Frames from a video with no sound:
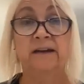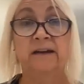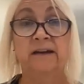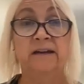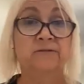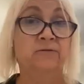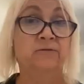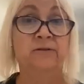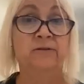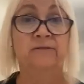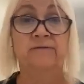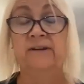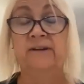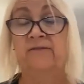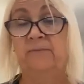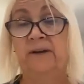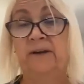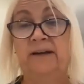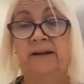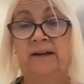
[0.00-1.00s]
eggs, or if
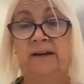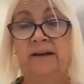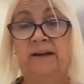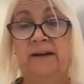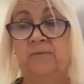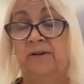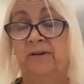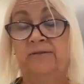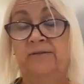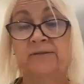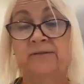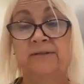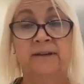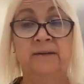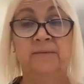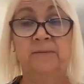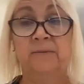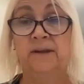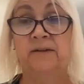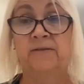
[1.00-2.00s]
they've made
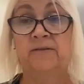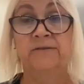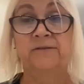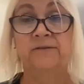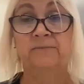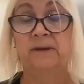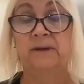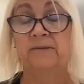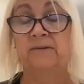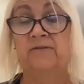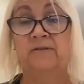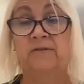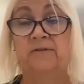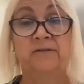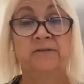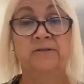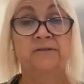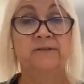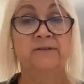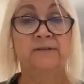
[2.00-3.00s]
embryos, keep those maybe
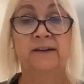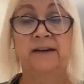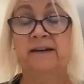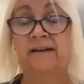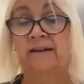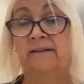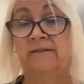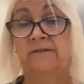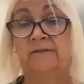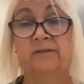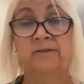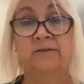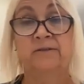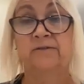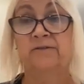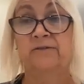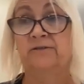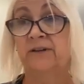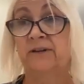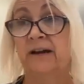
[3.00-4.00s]
for their second or
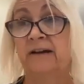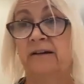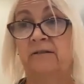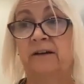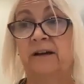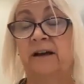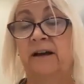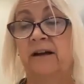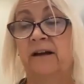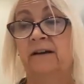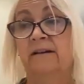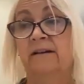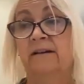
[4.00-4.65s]
third child.